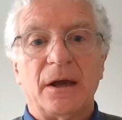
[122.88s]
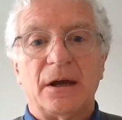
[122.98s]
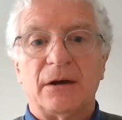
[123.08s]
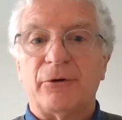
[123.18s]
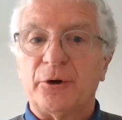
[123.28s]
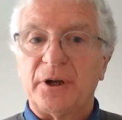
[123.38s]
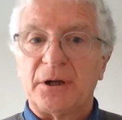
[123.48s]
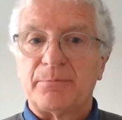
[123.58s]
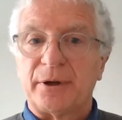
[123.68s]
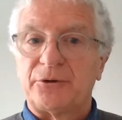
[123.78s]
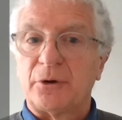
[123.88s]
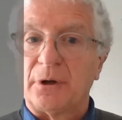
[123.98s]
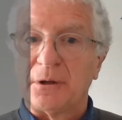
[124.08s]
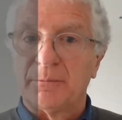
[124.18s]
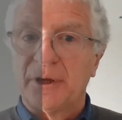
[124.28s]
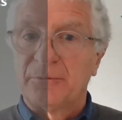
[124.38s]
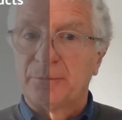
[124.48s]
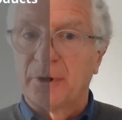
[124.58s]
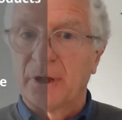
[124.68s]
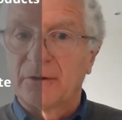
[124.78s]
Avoiding petroleum-based
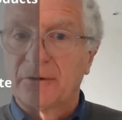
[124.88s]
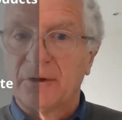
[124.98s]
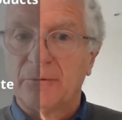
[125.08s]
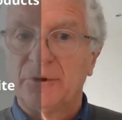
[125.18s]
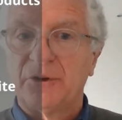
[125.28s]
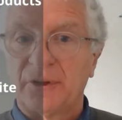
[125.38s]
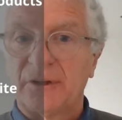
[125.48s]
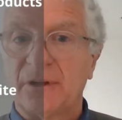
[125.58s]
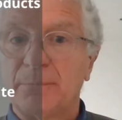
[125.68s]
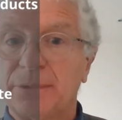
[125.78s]
products, which is things like